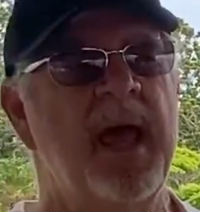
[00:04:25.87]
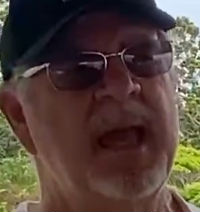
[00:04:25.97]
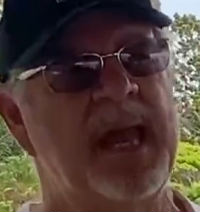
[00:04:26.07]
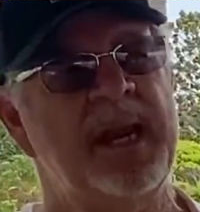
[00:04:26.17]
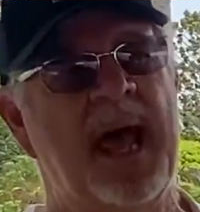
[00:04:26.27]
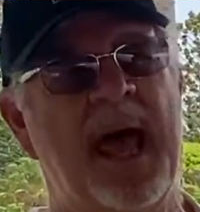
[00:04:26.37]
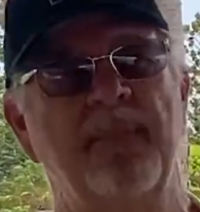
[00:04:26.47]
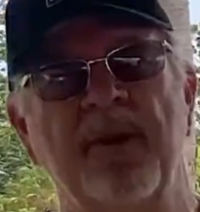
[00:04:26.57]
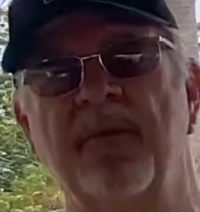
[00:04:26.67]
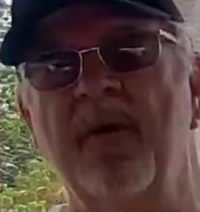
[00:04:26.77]
get in the
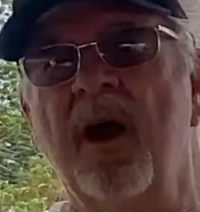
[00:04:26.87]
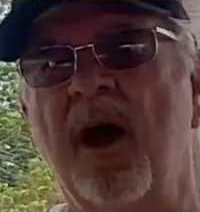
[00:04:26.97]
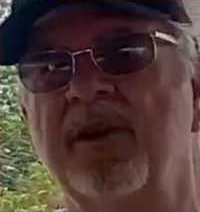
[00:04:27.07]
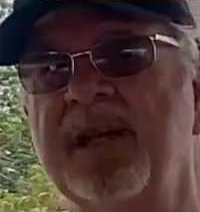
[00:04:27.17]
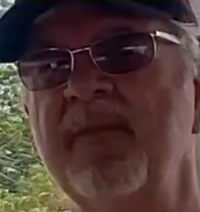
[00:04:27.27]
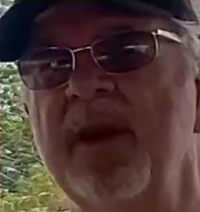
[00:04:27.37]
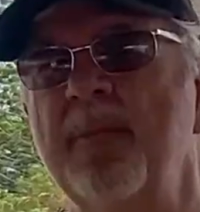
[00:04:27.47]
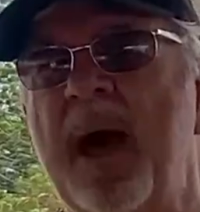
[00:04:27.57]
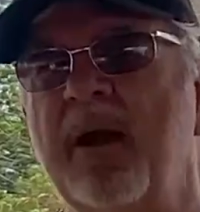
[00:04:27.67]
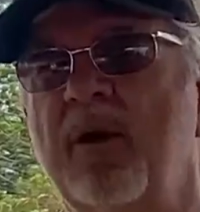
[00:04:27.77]
habit of giving the
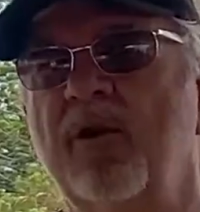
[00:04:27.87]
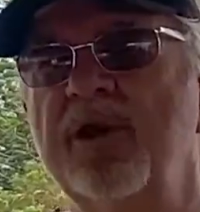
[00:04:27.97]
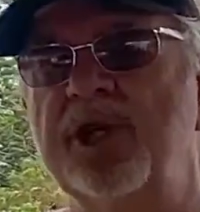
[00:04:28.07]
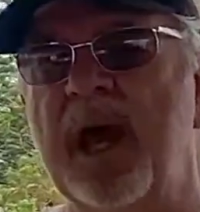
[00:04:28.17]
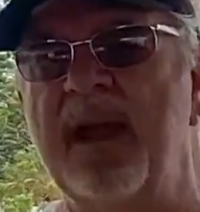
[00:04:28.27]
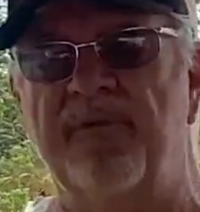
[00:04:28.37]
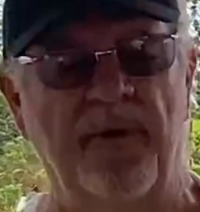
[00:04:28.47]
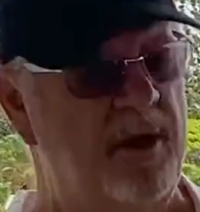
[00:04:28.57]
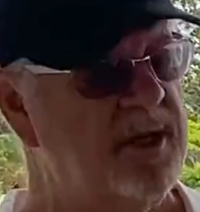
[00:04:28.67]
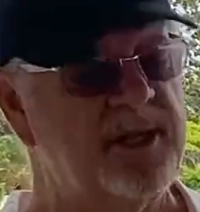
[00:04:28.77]
boat a good shake
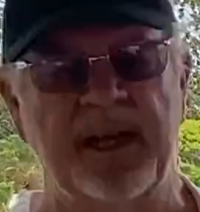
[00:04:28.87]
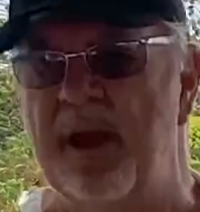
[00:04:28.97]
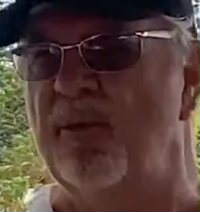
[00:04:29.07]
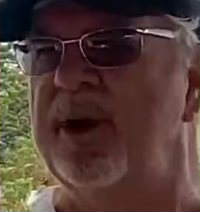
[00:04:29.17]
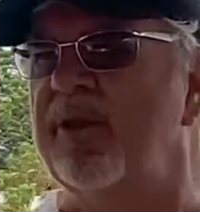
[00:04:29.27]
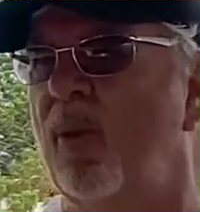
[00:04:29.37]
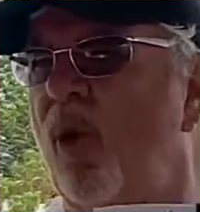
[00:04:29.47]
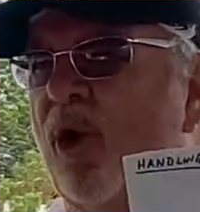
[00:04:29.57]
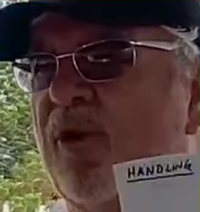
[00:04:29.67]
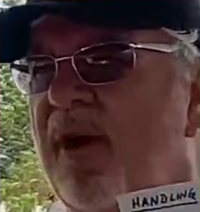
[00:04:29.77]
first, get rid of the
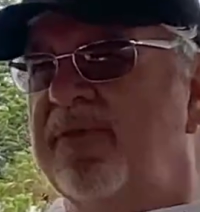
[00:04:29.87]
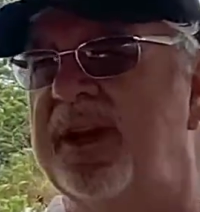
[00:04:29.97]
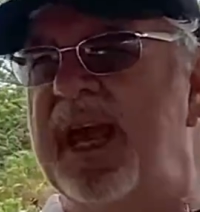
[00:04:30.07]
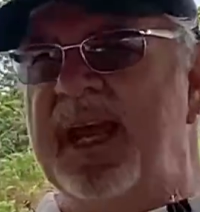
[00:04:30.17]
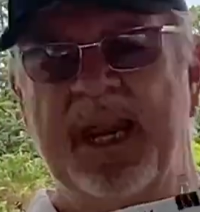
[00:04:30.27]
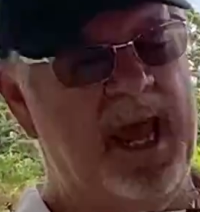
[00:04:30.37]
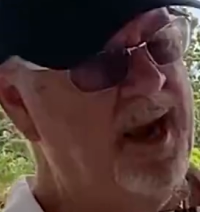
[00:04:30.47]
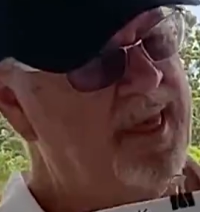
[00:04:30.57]
water off the deck and out of